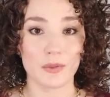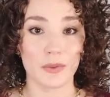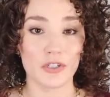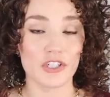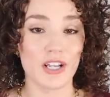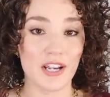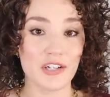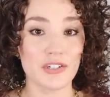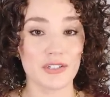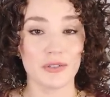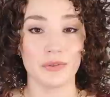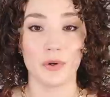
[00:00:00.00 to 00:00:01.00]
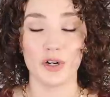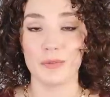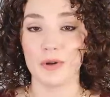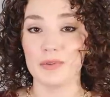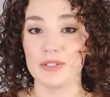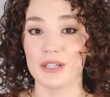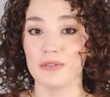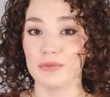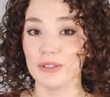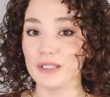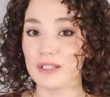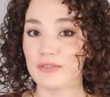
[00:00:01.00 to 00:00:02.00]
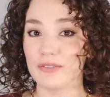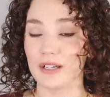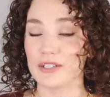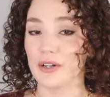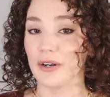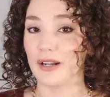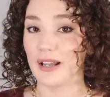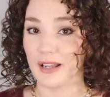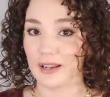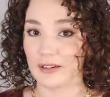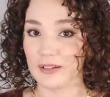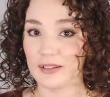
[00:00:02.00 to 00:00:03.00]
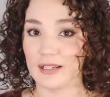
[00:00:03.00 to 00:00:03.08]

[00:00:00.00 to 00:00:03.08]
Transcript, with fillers: or changes in hormones can really affect our hair,